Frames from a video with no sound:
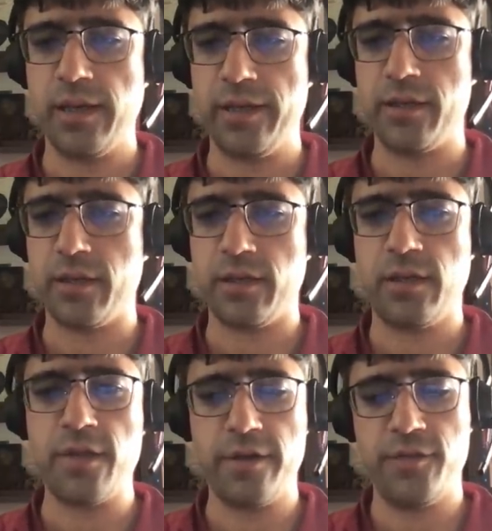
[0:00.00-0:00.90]
And
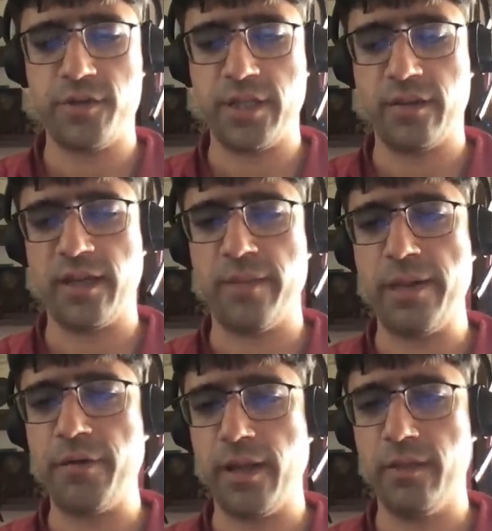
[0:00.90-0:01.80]
another interesting thing
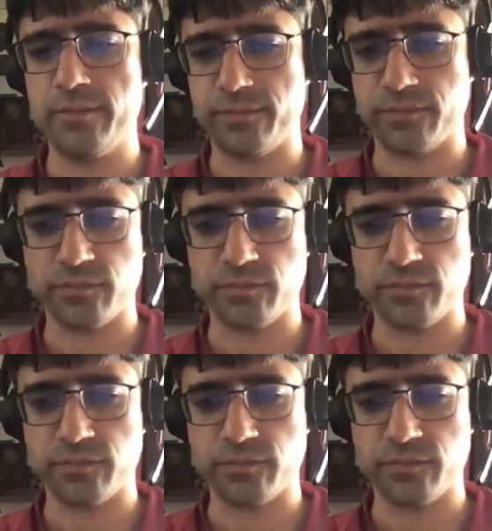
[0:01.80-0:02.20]
about it,